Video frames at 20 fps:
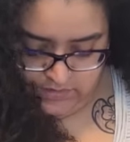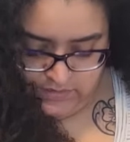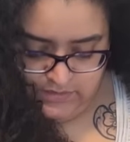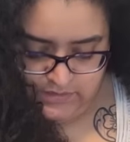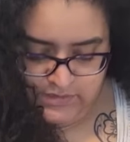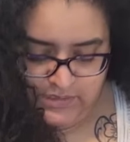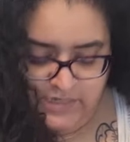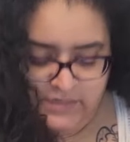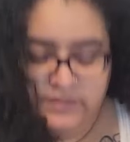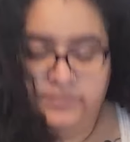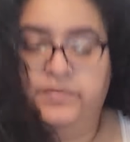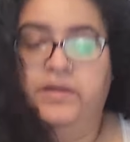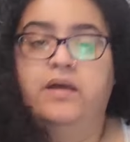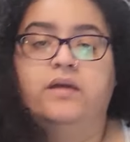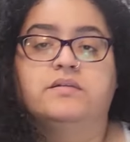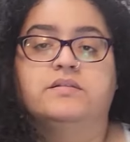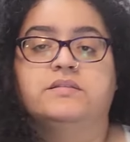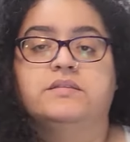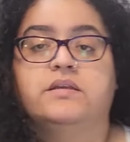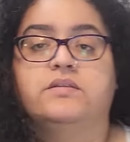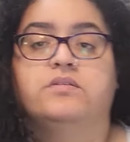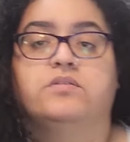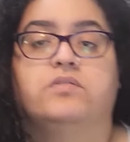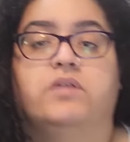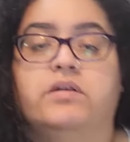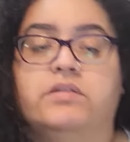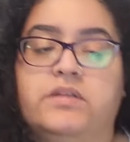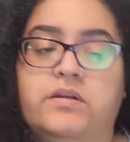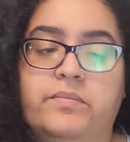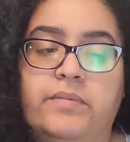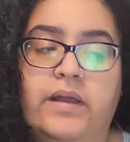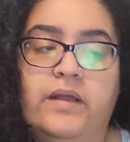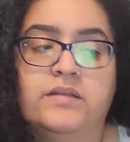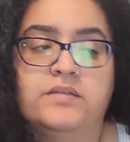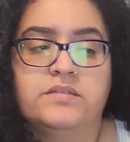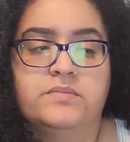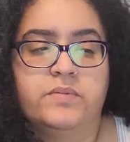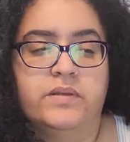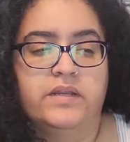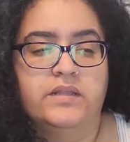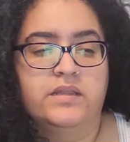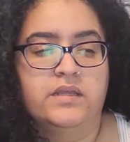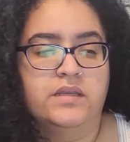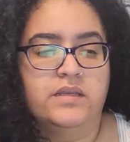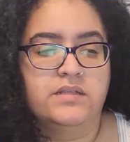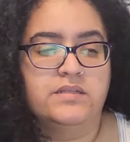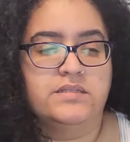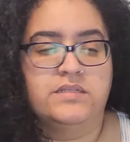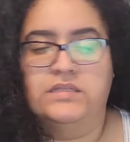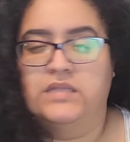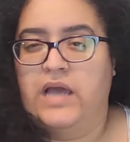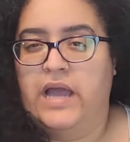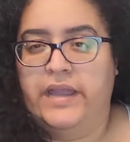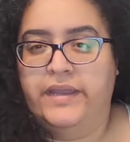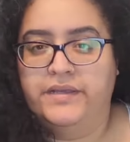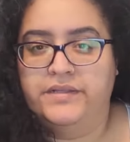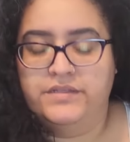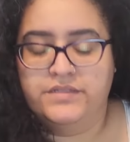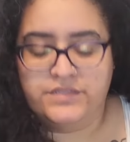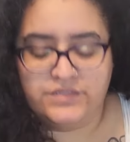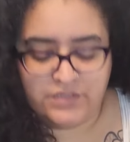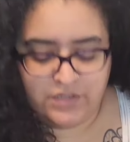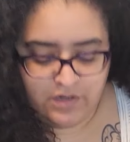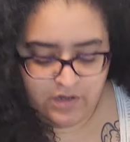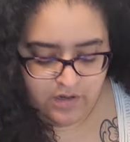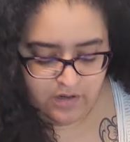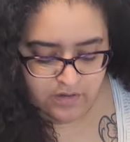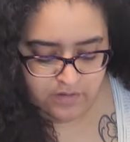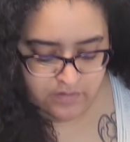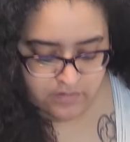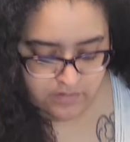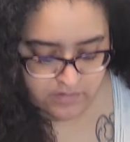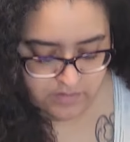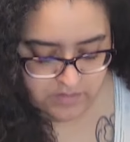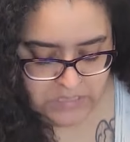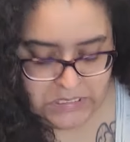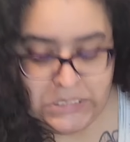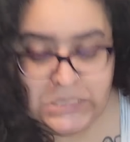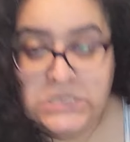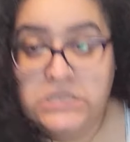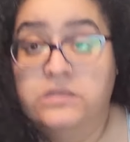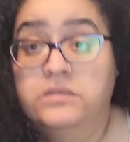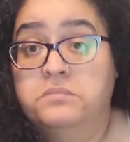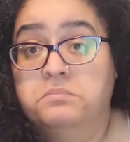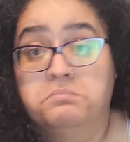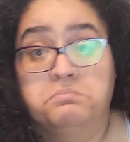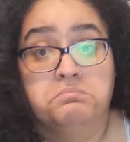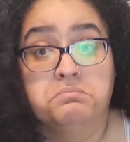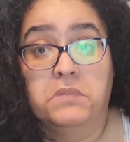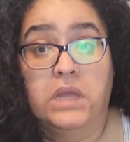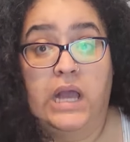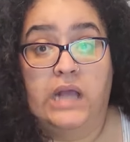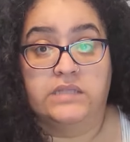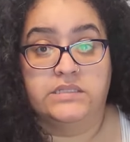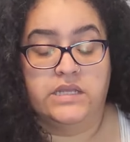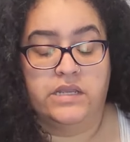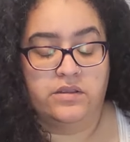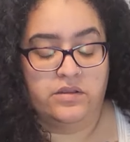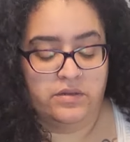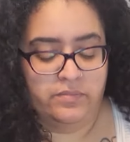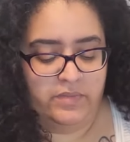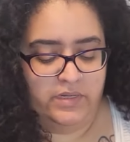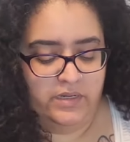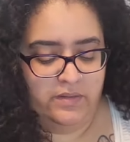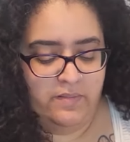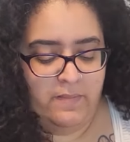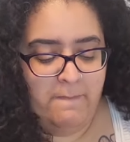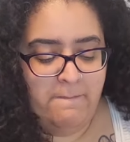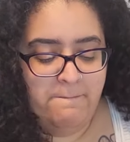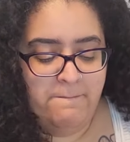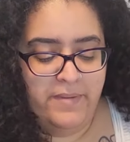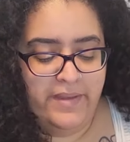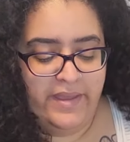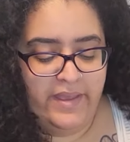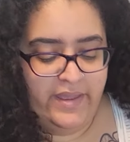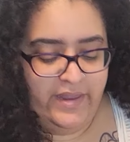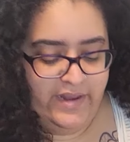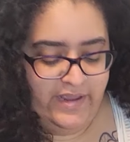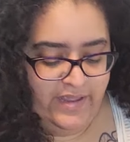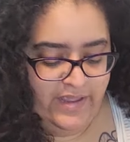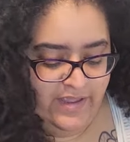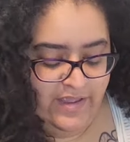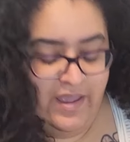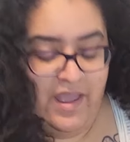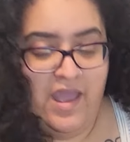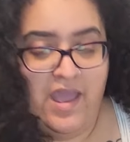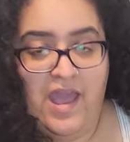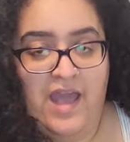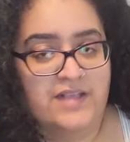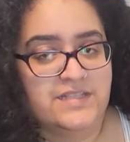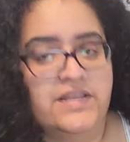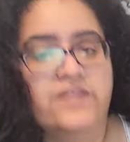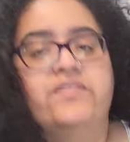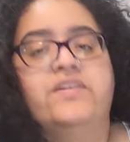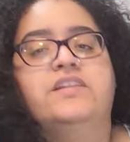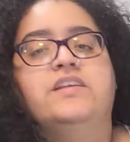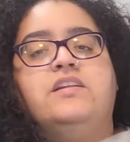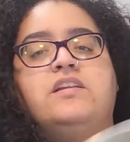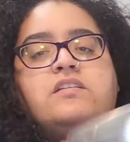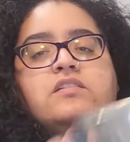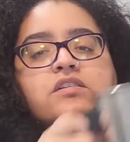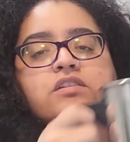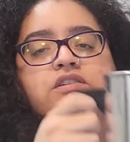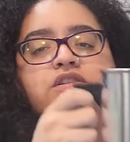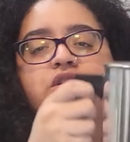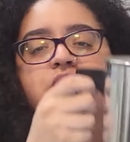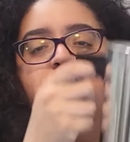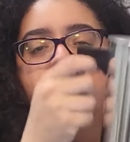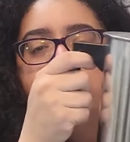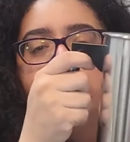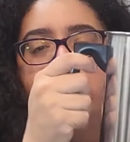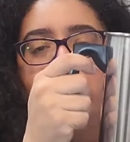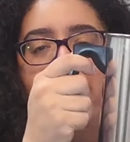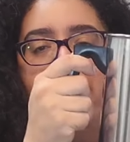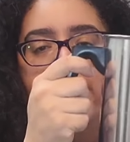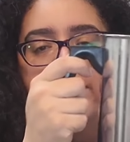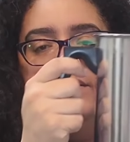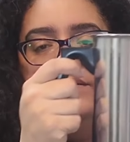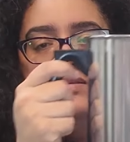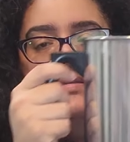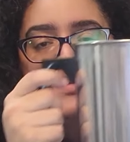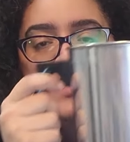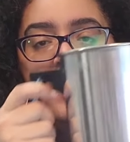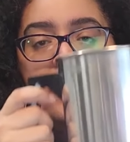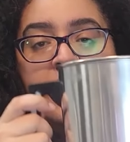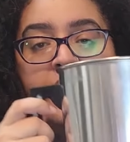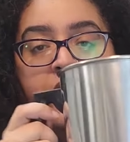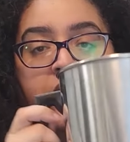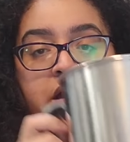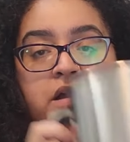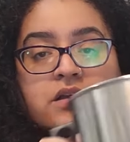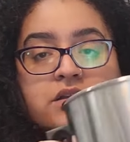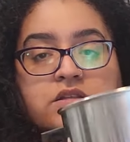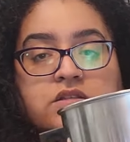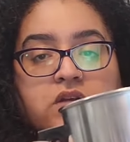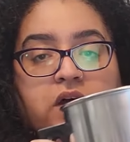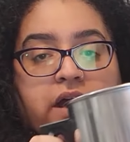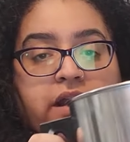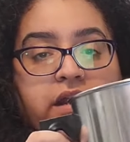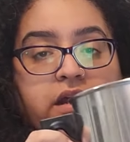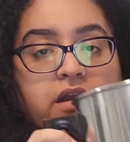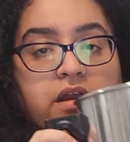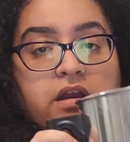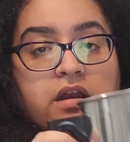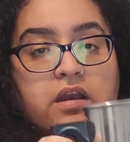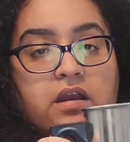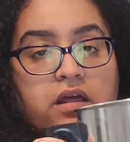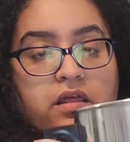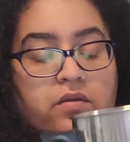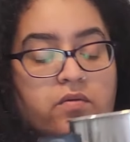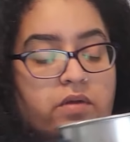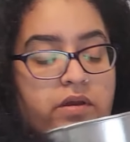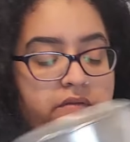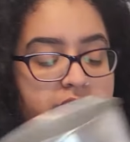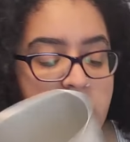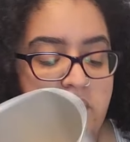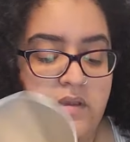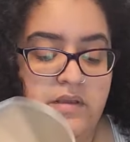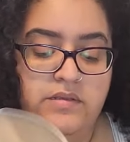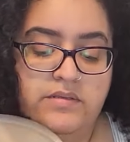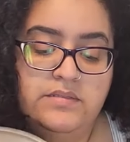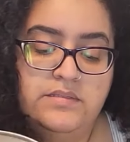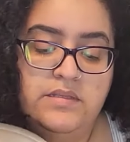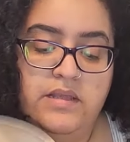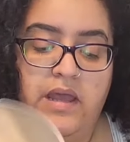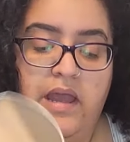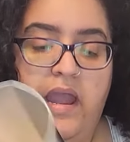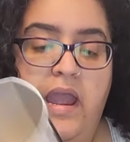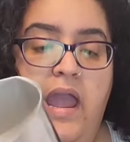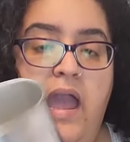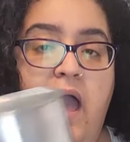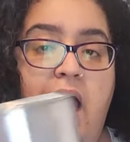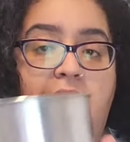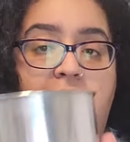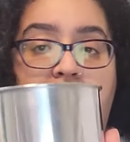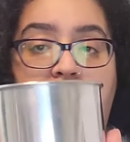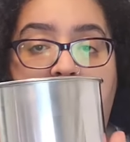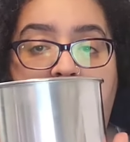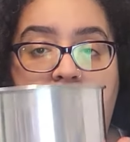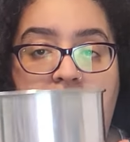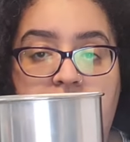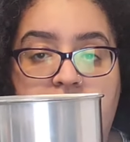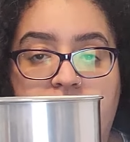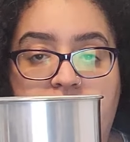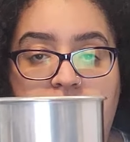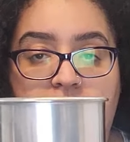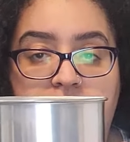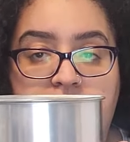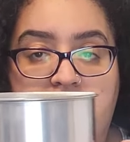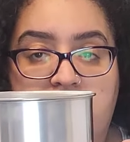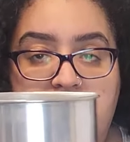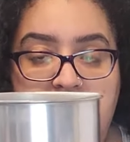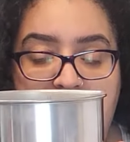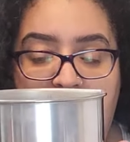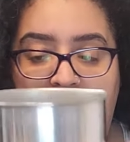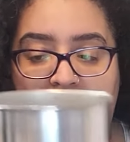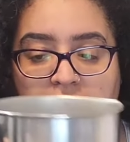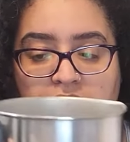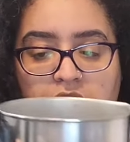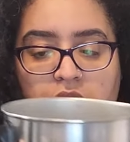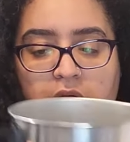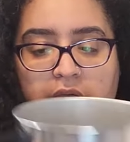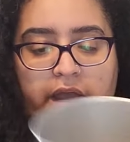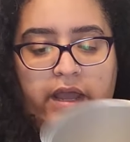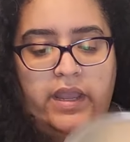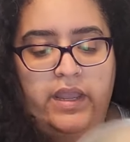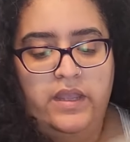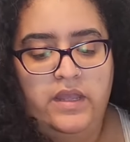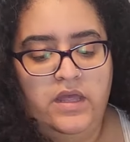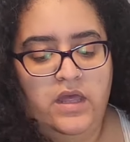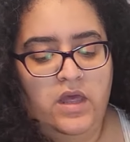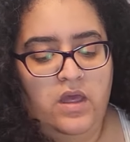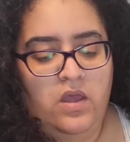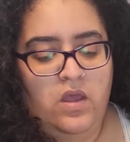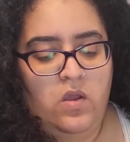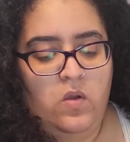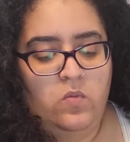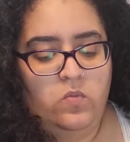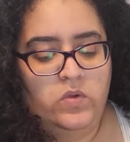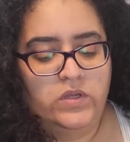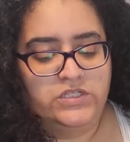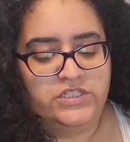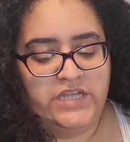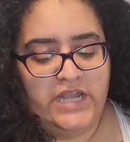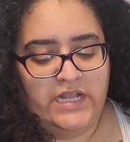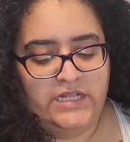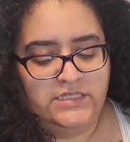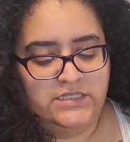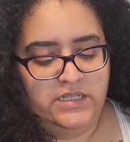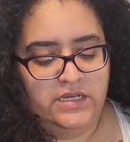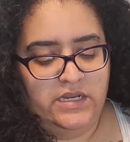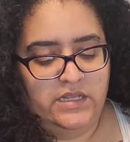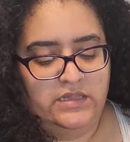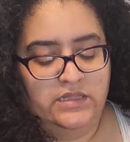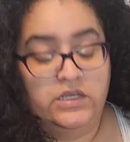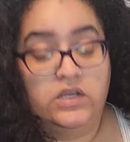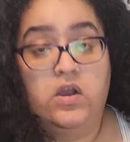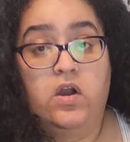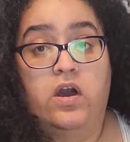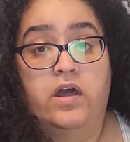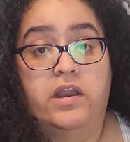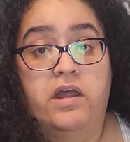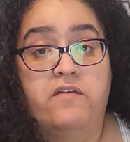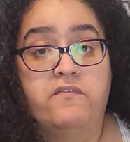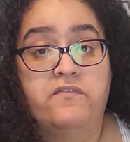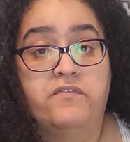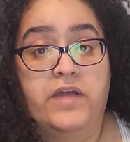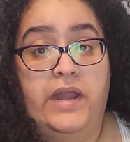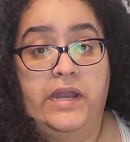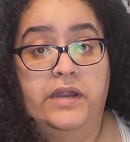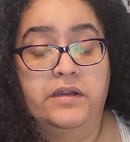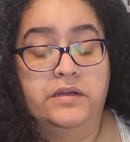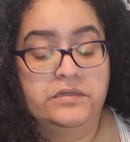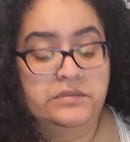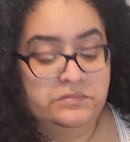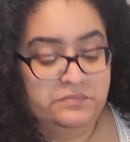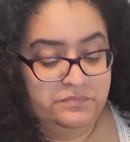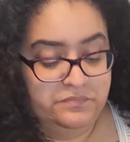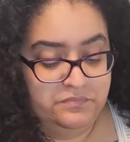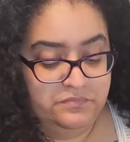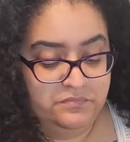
It's not the box that threw out their box, but I think it's Lion Star. I'll tell you in a minute. But it has everything to do with wax. So I needed another one of these. I have one that's halfway, which accidentally caught on fire.